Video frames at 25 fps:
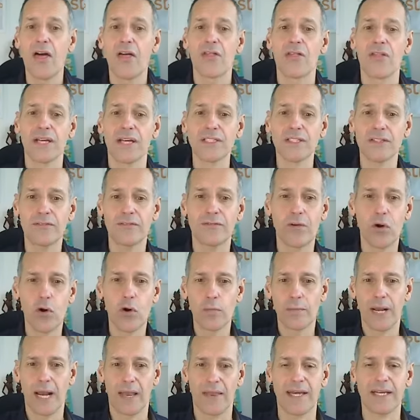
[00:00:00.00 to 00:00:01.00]
that's the
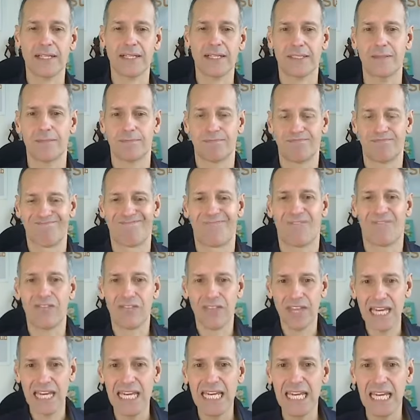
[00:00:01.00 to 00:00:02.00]
formula, that's the
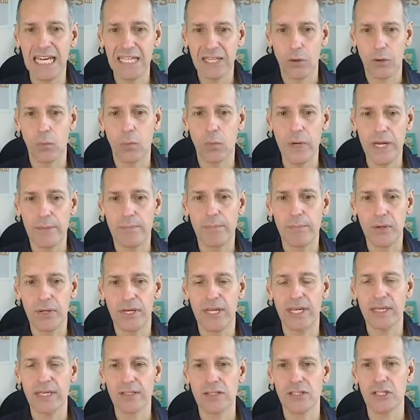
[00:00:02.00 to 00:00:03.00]
thinking that we put
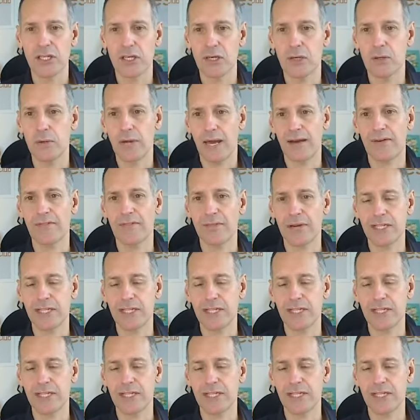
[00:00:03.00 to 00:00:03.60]
into our